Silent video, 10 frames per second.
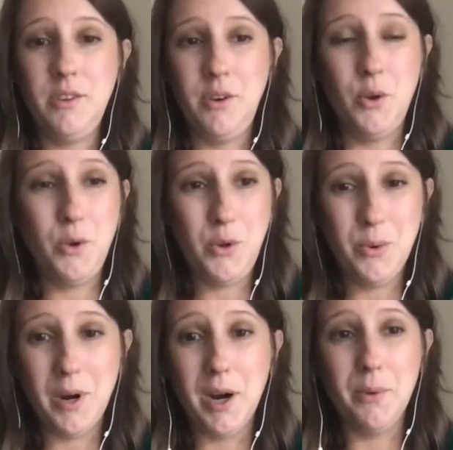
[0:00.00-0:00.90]
who
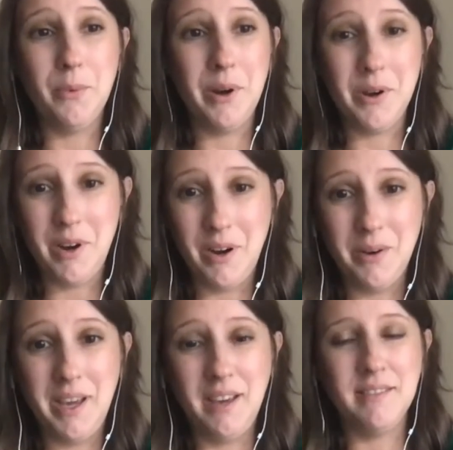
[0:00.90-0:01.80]
you are, where you're
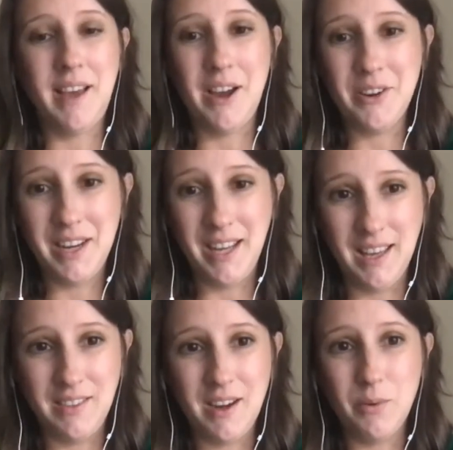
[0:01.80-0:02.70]
going, how you're going to
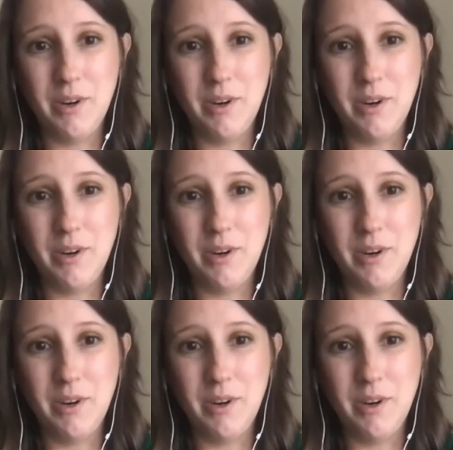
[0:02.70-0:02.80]
get there,